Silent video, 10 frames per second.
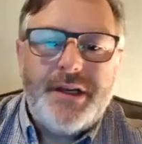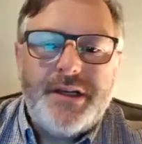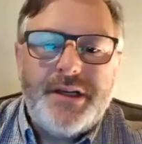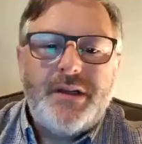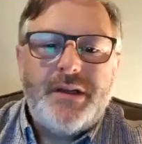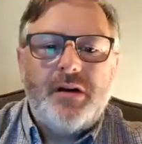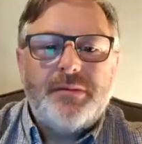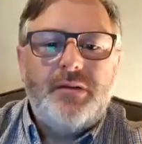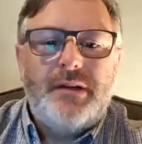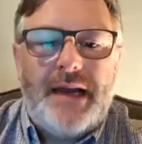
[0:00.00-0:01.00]
we talked
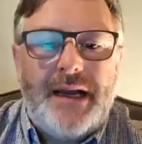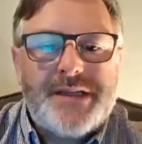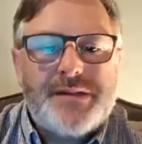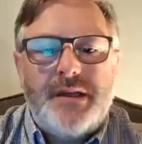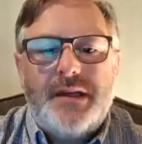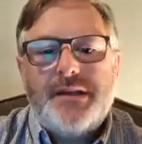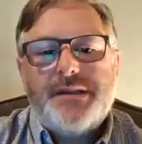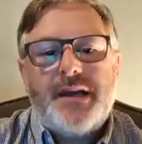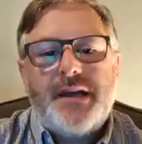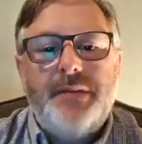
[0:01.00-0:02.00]
about last week is
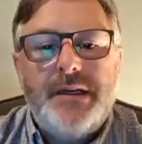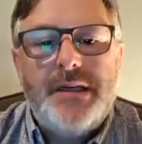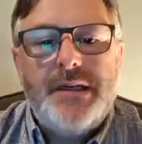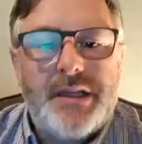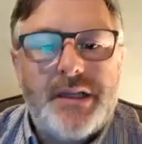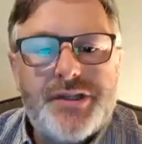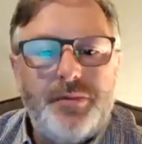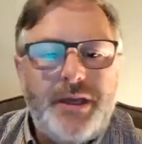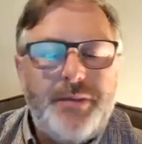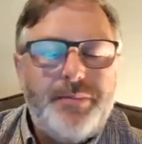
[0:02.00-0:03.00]
um, that some
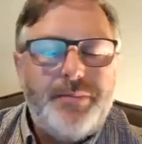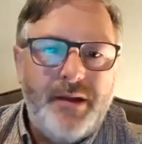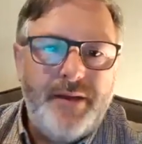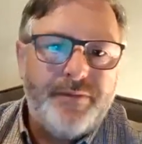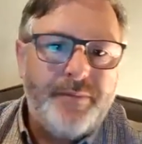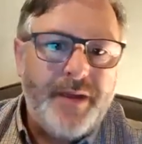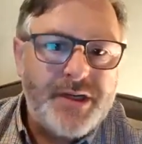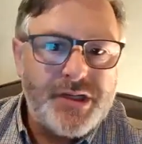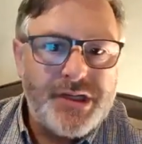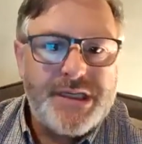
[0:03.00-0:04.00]
people are
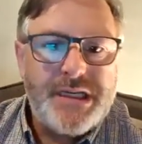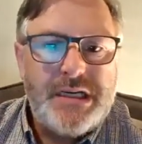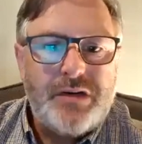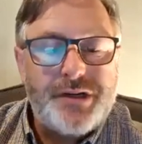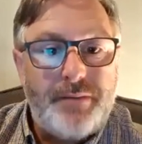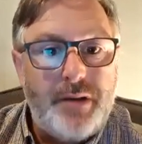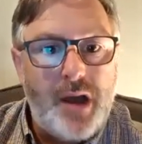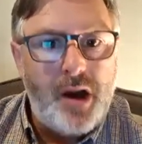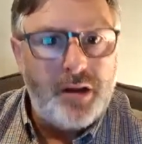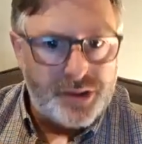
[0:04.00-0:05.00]
information seekers and
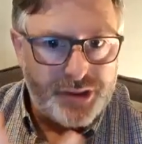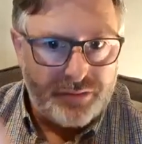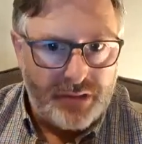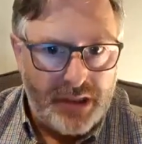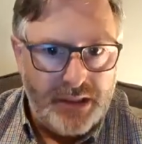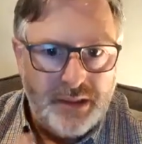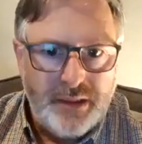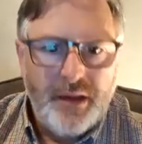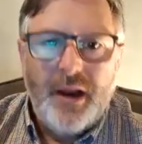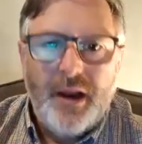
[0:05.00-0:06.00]
blockers, right?
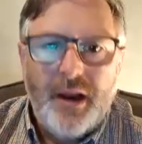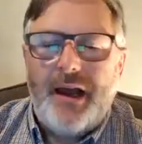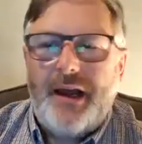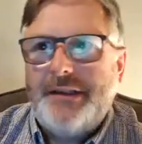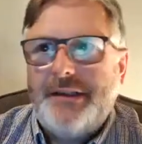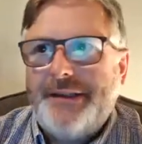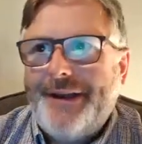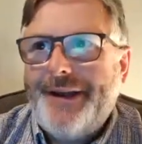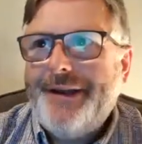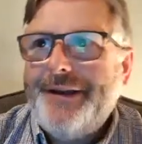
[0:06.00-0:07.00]
Mm-hmm.
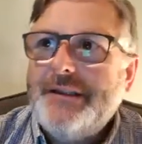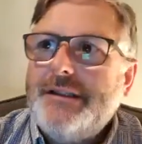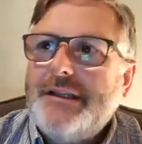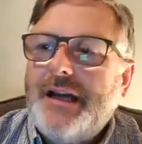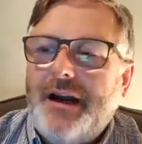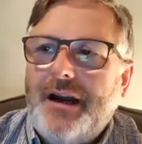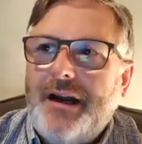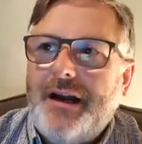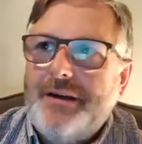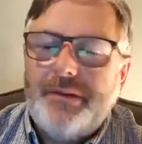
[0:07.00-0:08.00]
And uh,
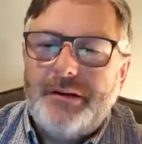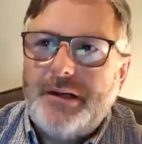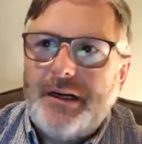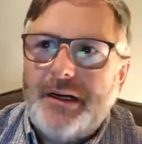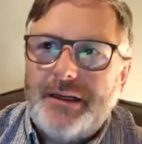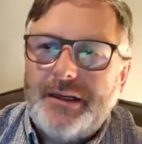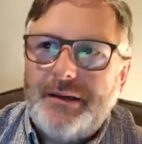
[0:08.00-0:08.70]
um, uh,